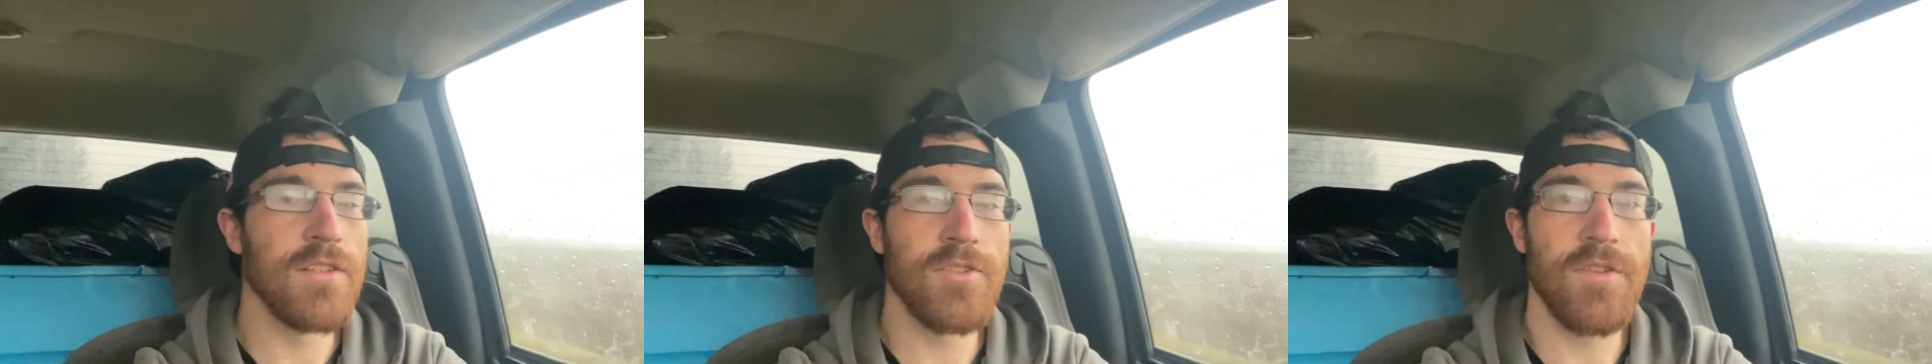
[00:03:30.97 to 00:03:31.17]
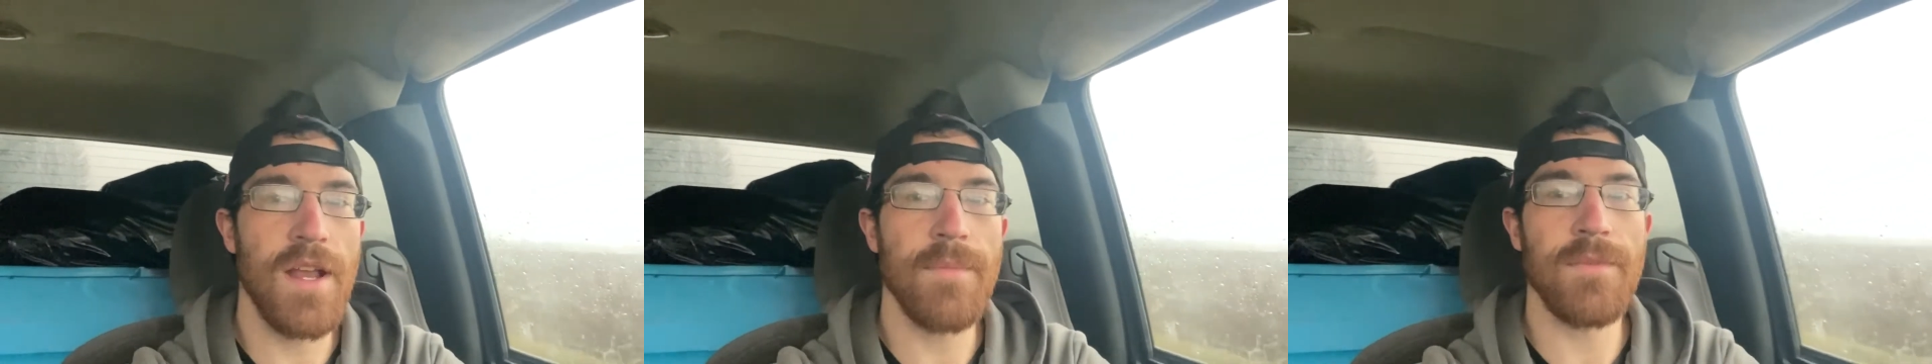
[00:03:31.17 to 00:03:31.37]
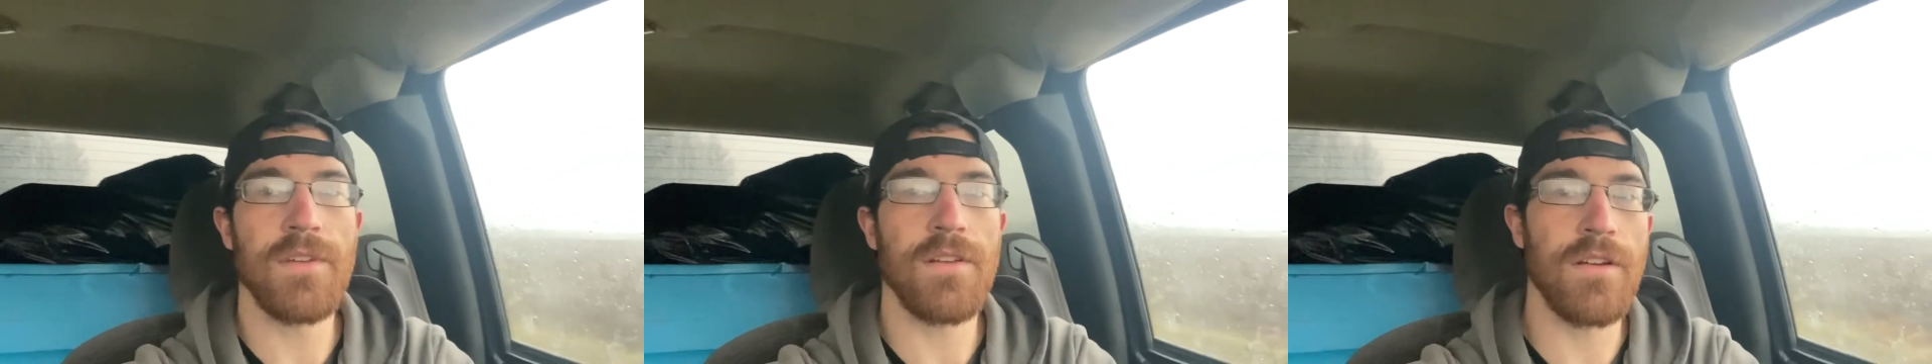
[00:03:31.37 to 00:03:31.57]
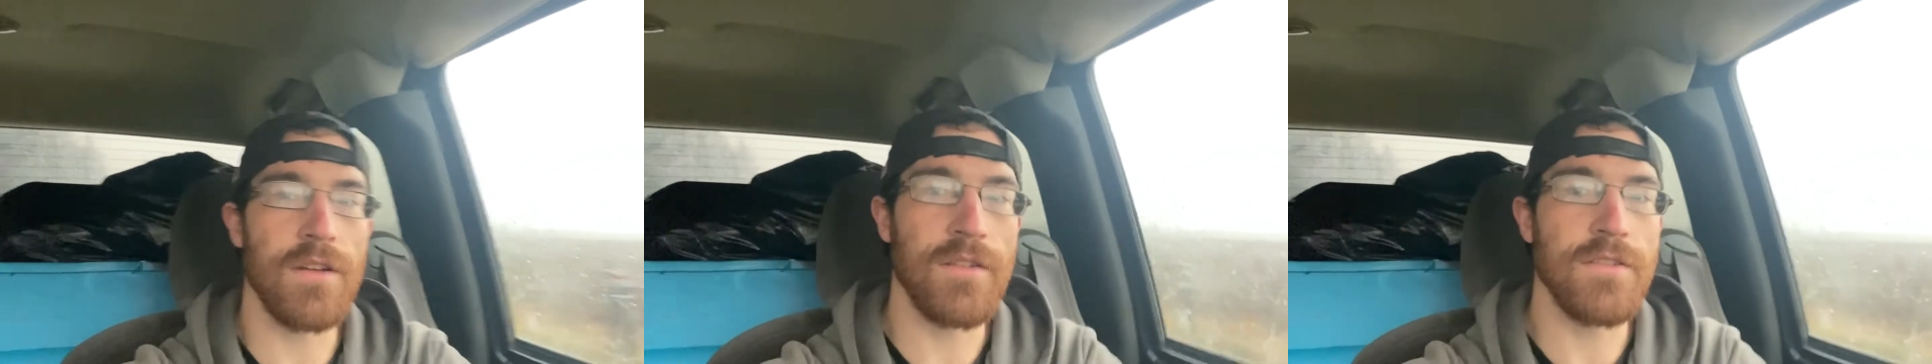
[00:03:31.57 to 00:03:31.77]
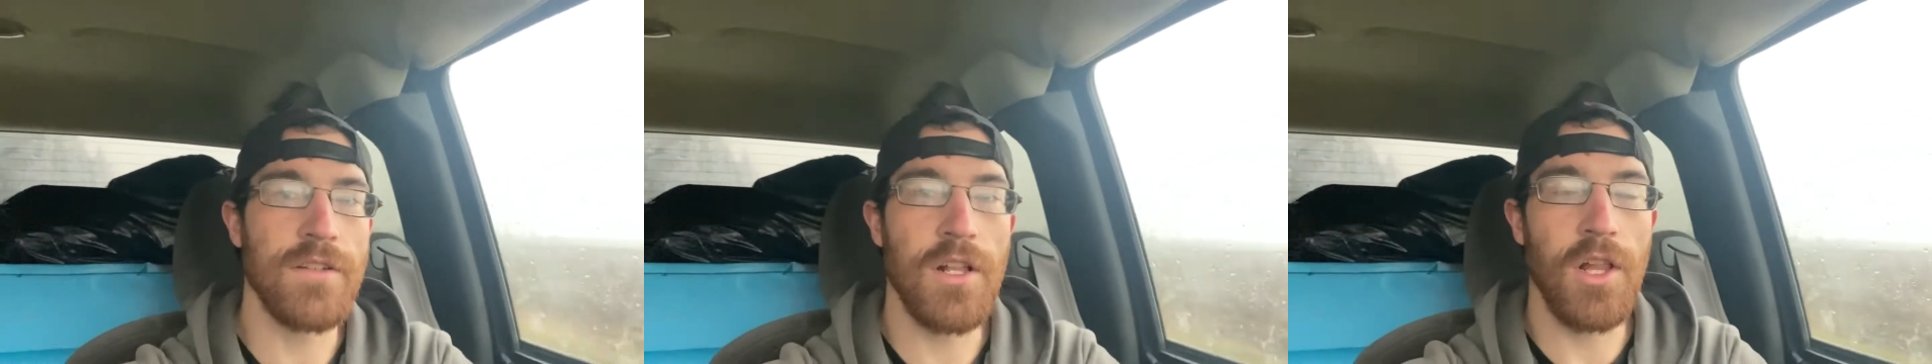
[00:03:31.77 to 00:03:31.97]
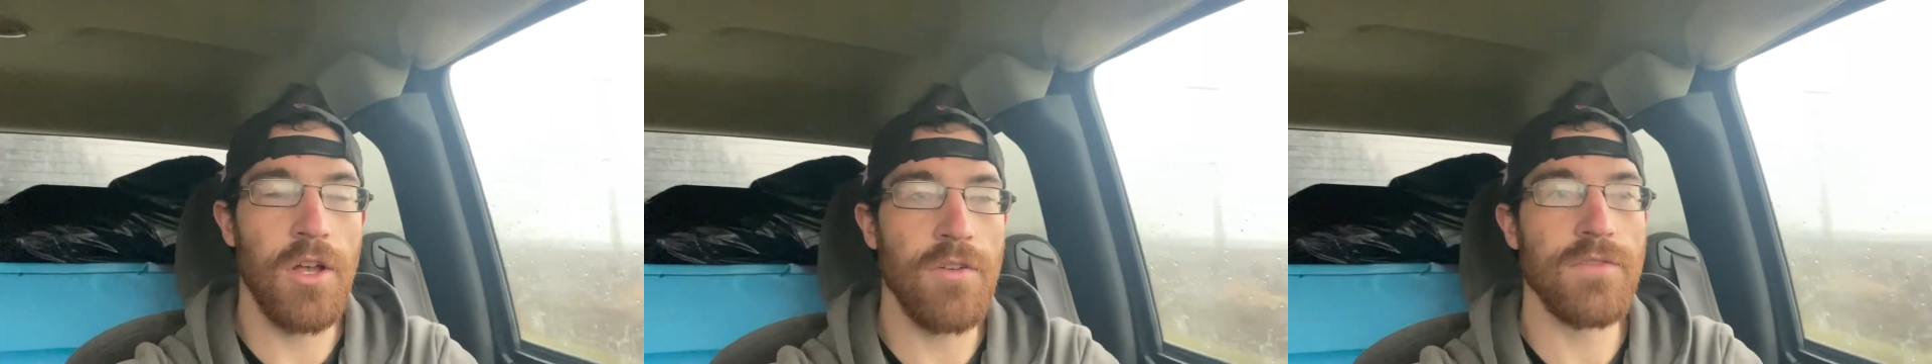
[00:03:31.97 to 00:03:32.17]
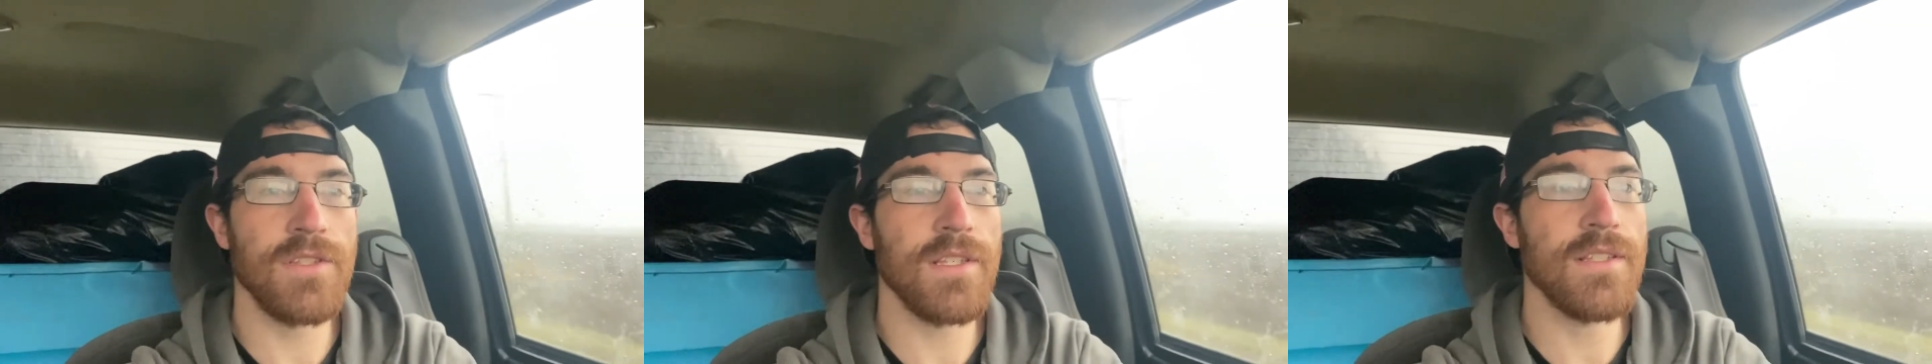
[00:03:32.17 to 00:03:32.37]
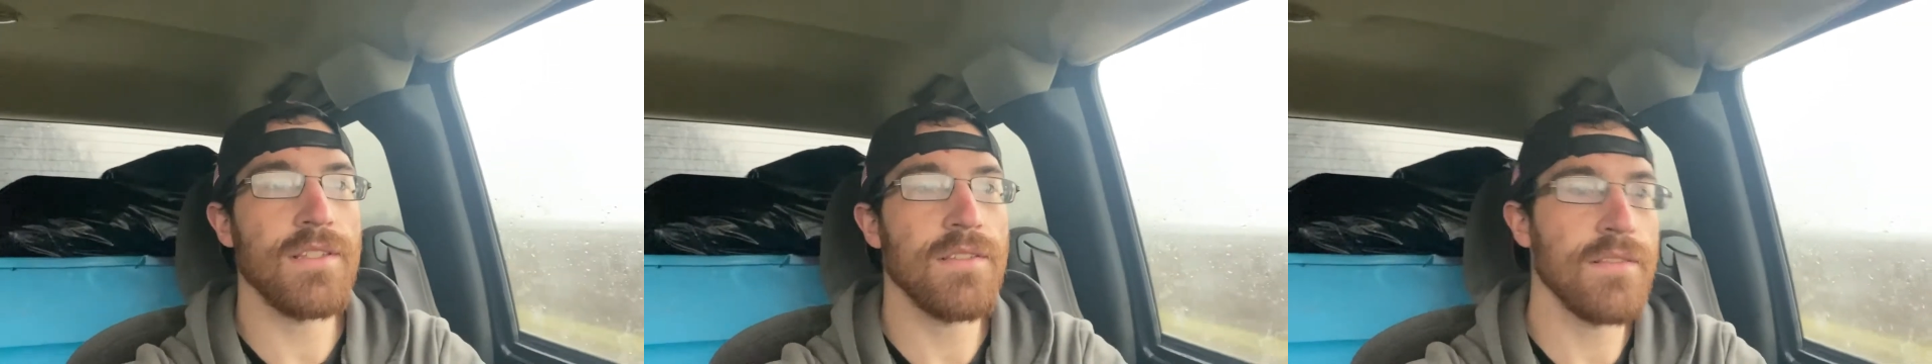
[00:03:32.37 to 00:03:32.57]
scrapyard
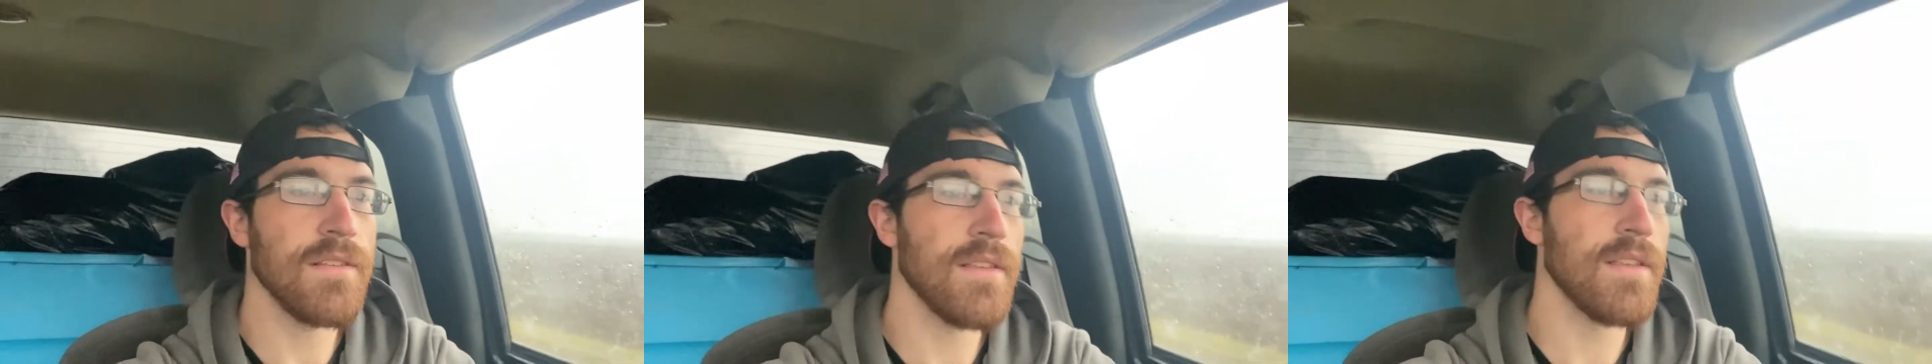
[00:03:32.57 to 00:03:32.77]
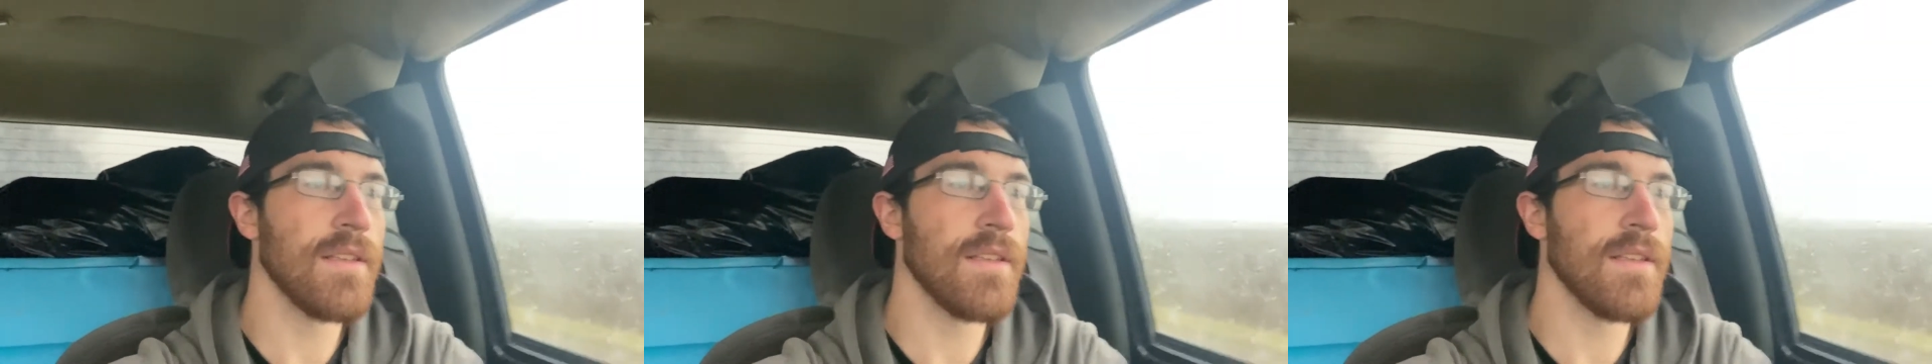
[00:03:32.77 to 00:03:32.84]
closes,